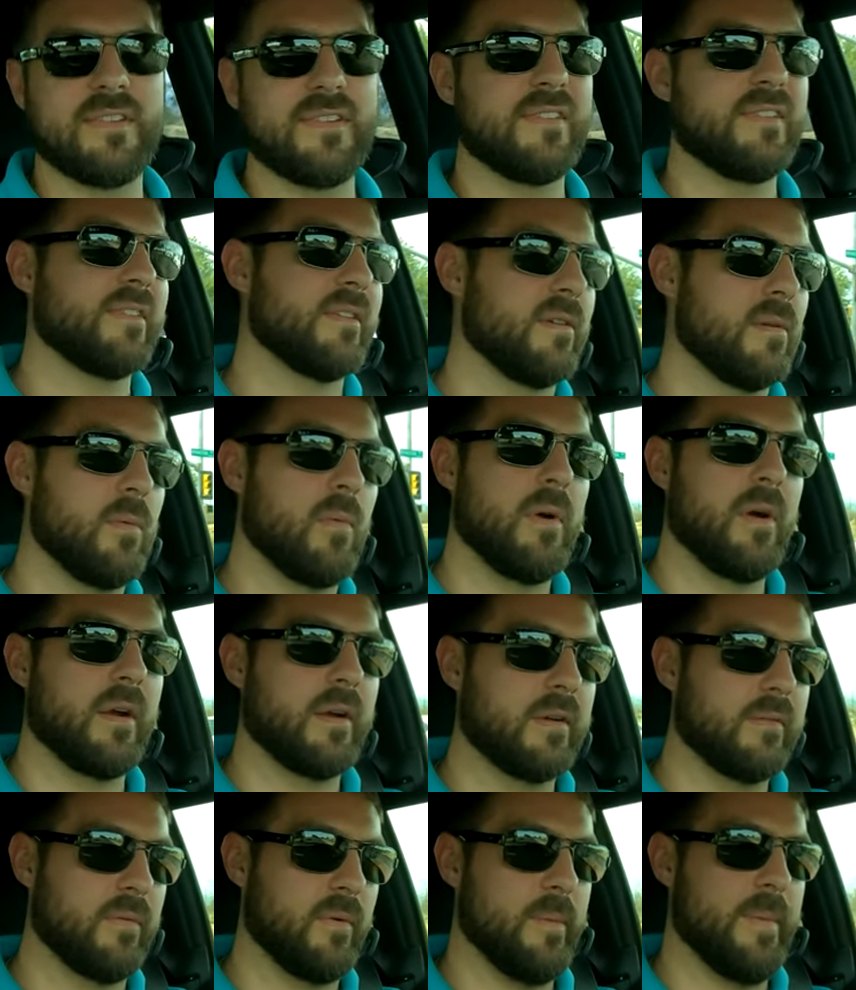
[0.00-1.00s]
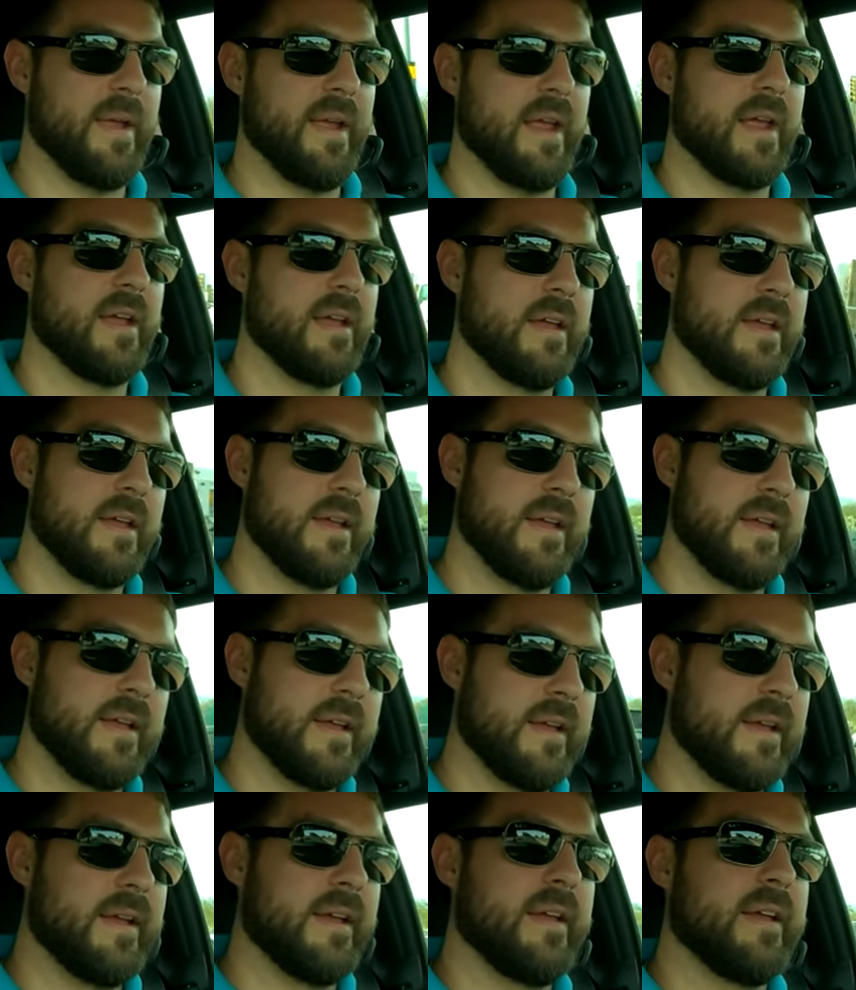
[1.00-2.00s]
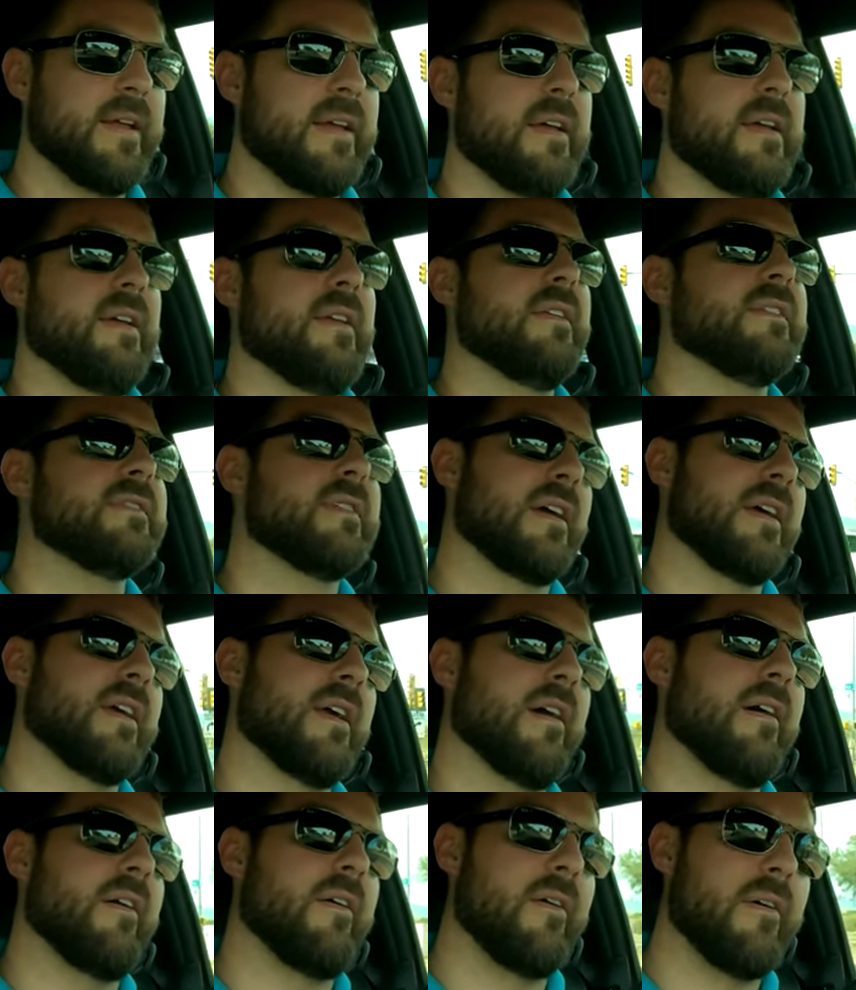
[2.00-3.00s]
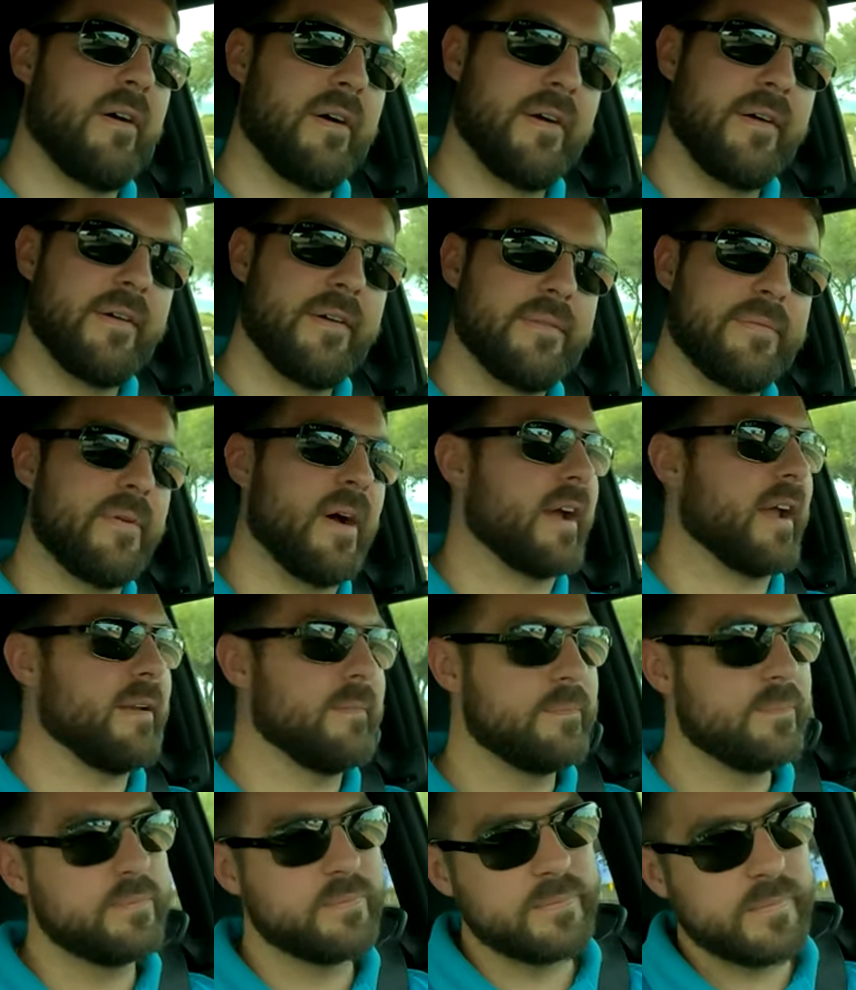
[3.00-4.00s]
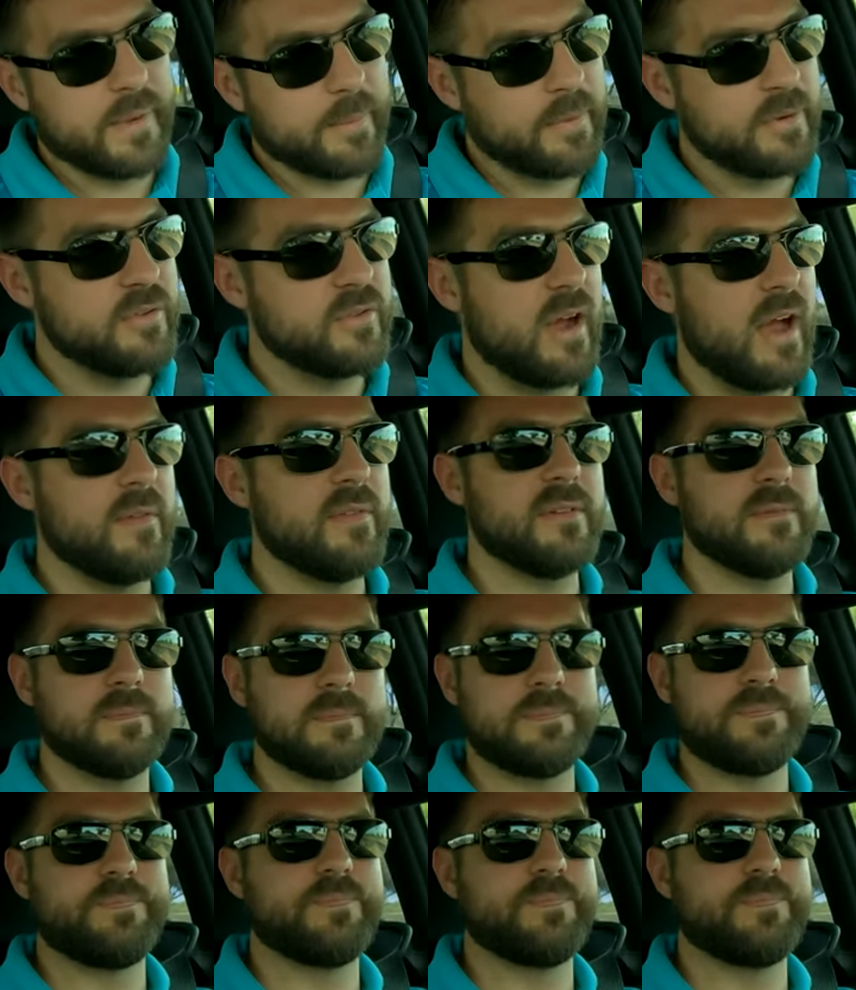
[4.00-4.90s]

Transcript: This is gonna work for me. So I go, fuck it, I'm gonna drive it